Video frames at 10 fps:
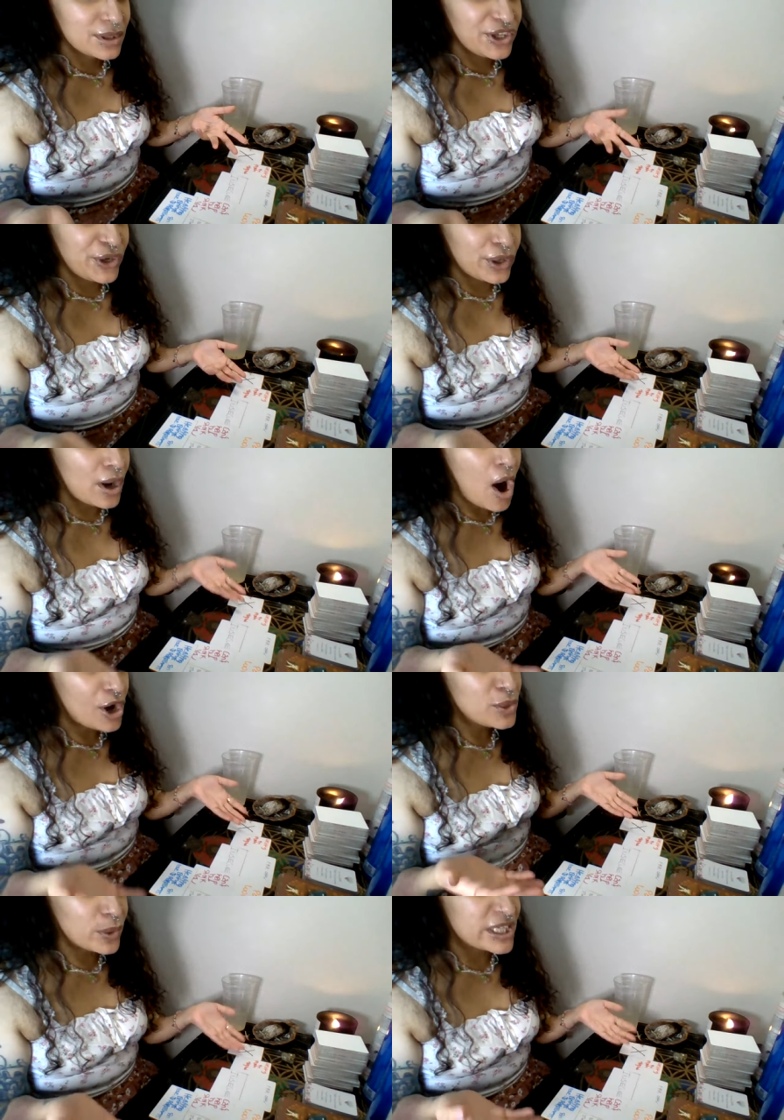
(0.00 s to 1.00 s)
Your
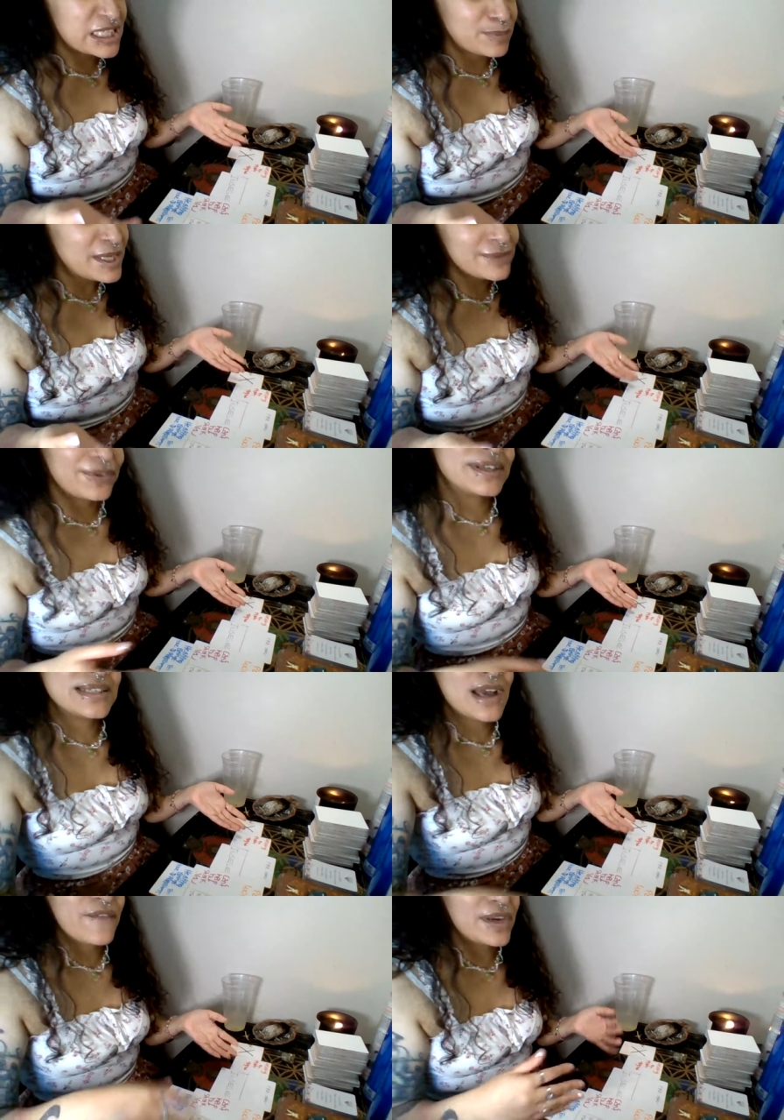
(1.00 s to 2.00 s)
hard work speaks for
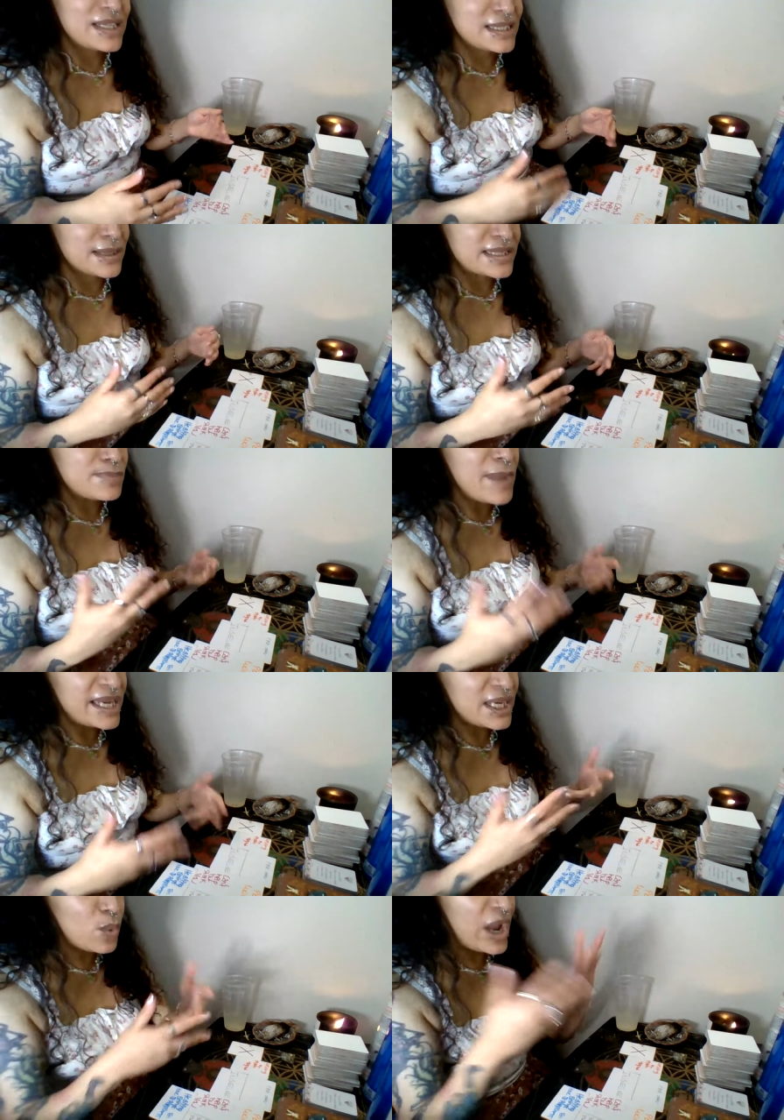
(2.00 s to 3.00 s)
itself, and it's it's
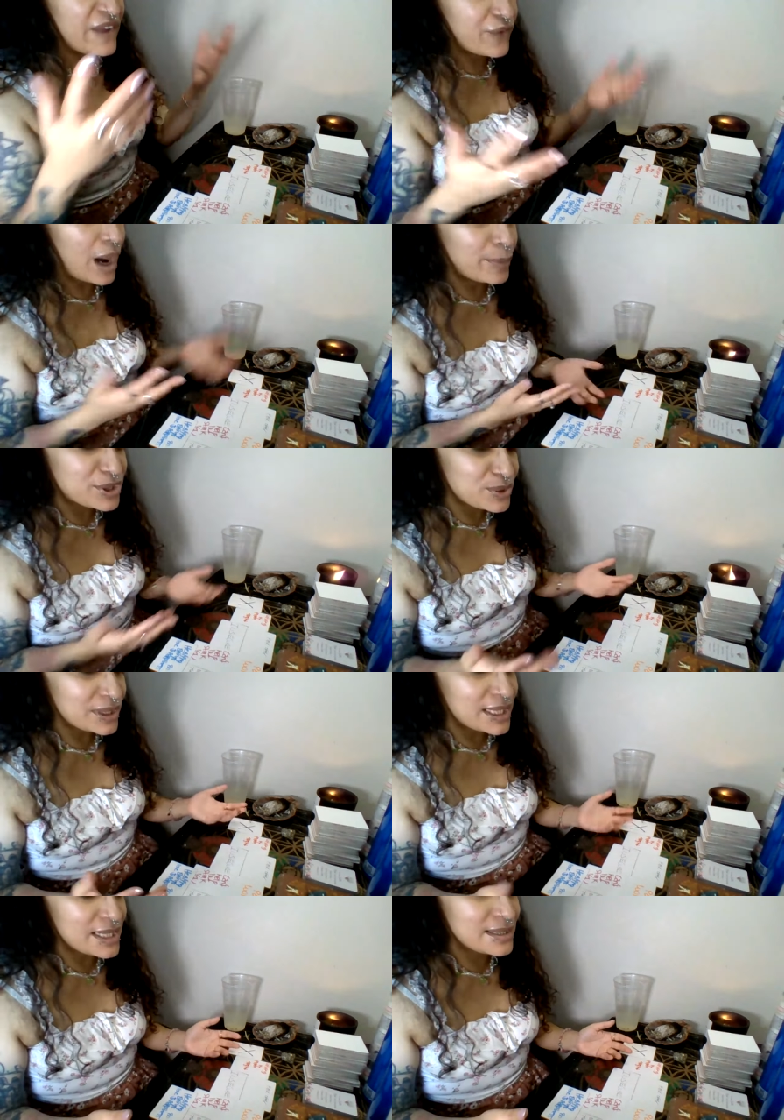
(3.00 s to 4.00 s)
making way for
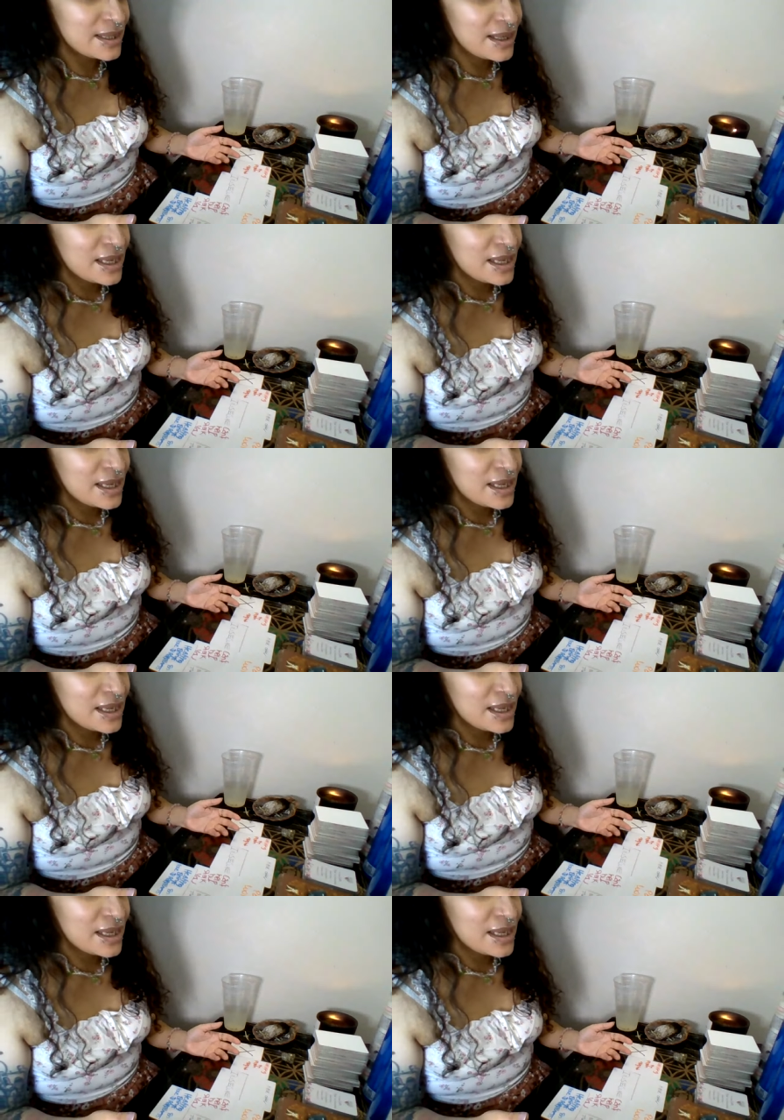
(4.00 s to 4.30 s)
opportunities.